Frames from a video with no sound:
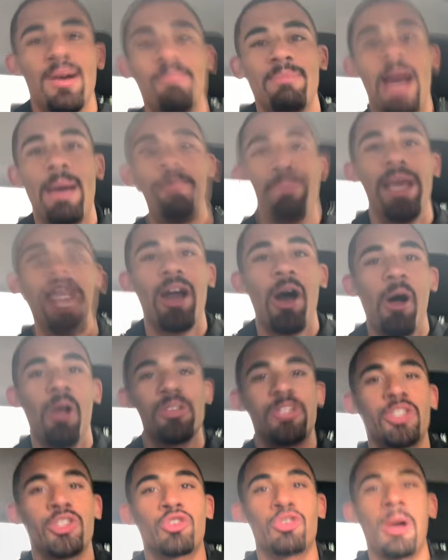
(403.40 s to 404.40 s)
my big
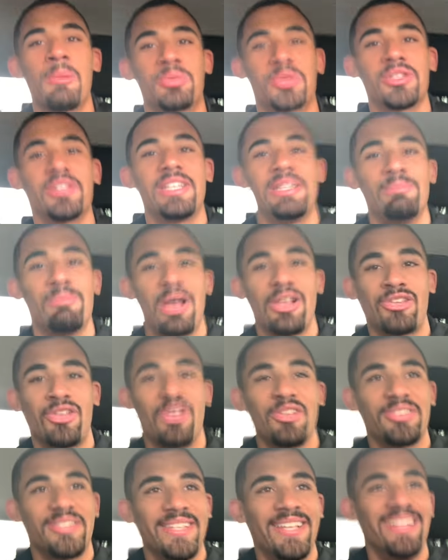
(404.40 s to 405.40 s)
old scrumptiously
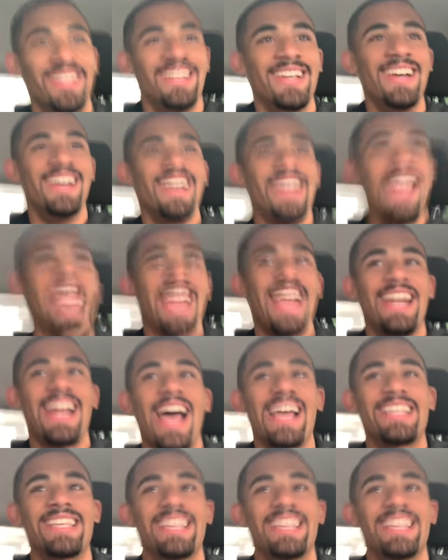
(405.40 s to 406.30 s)
muscles, and I